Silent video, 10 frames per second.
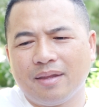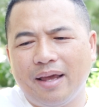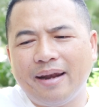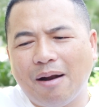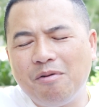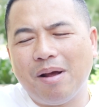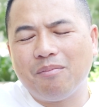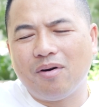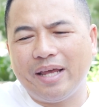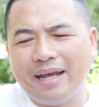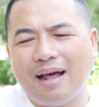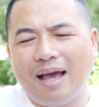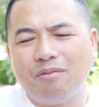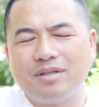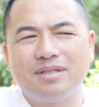And I remember he and
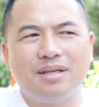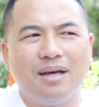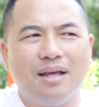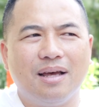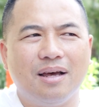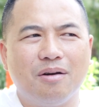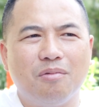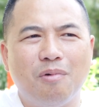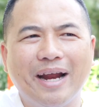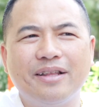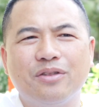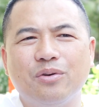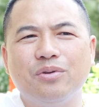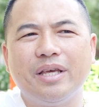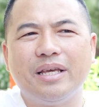I was riding
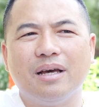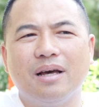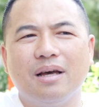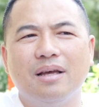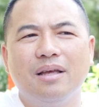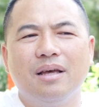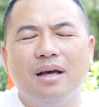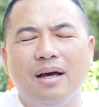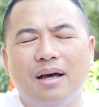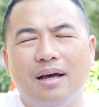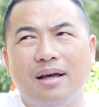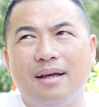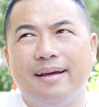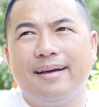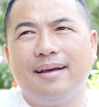through the
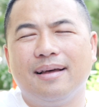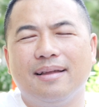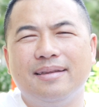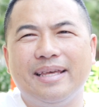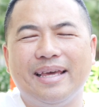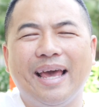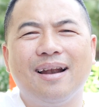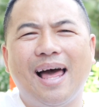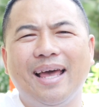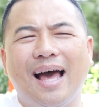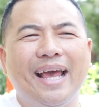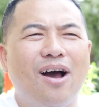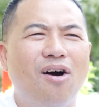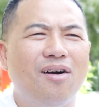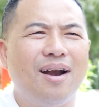
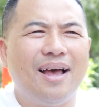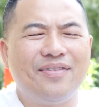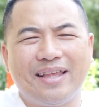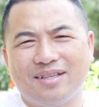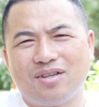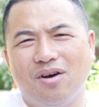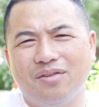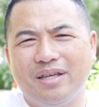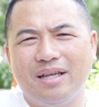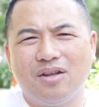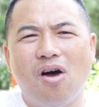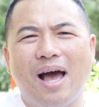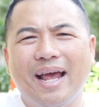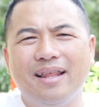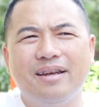LIRR, I think it's called, the Long
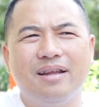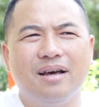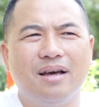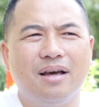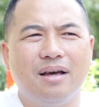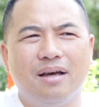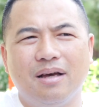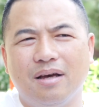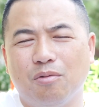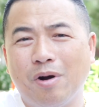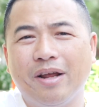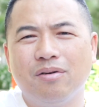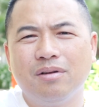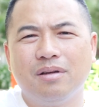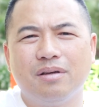Island
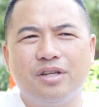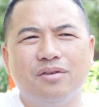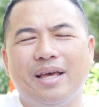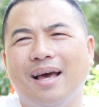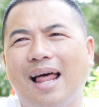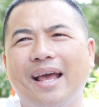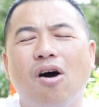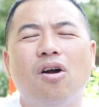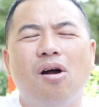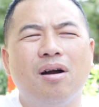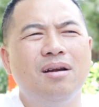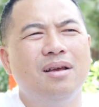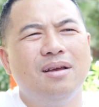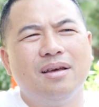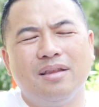Rail, the LIRR,
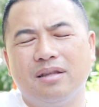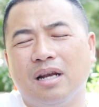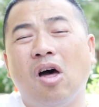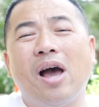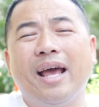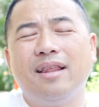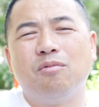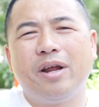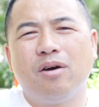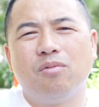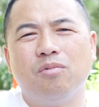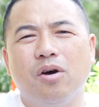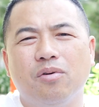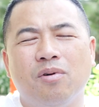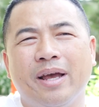the Long Island
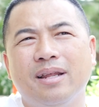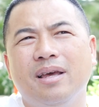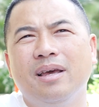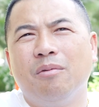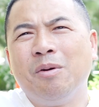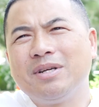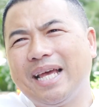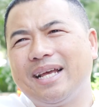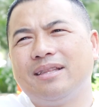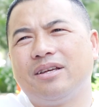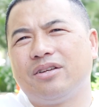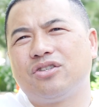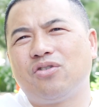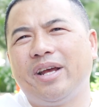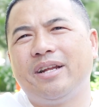Railroad, right? We were taking the
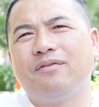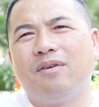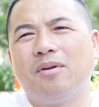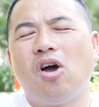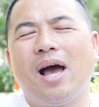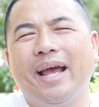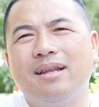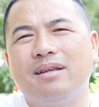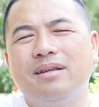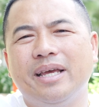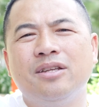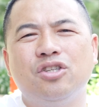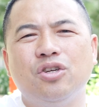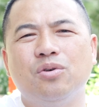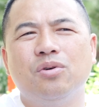train from Long Island
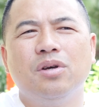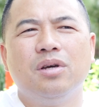into